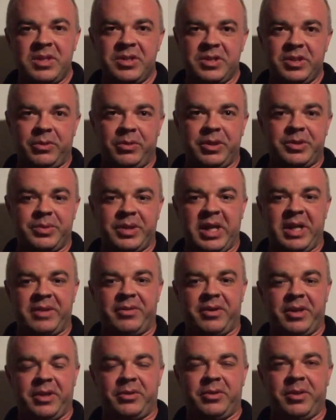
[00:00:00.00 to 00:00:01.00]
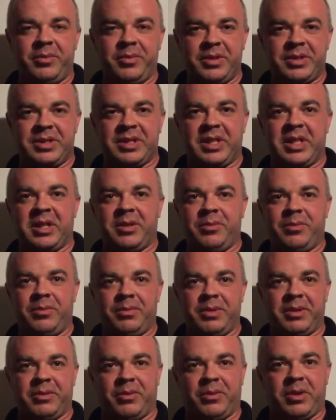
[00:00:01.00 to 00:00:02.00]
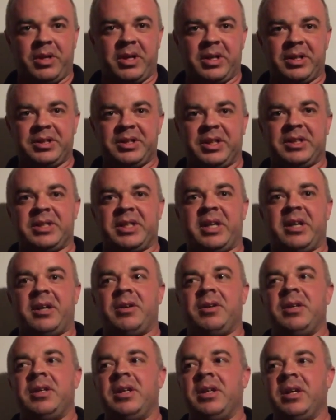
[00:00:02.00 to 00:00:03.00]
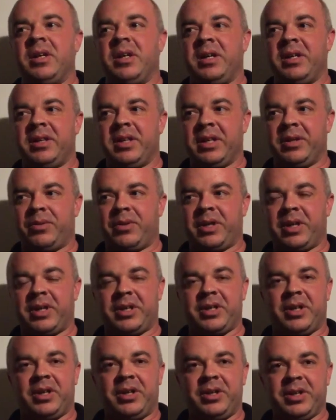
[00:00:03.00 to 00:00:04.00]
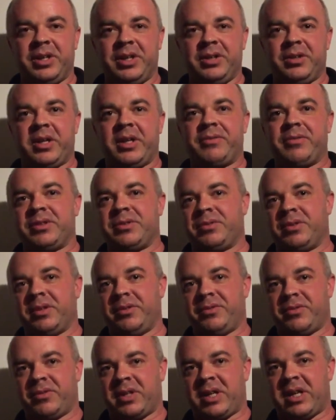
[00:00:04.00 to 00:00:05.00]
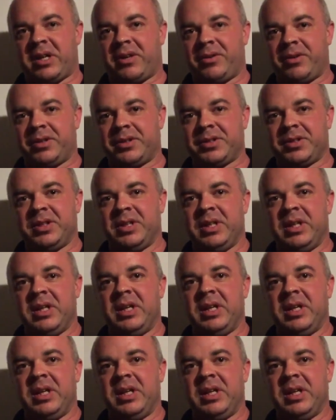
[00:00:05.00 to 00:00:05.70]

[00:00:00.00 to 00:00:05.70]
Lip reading: So once we have all the equipment set up, we have the water sucked out, then we're going to call you every 24 hours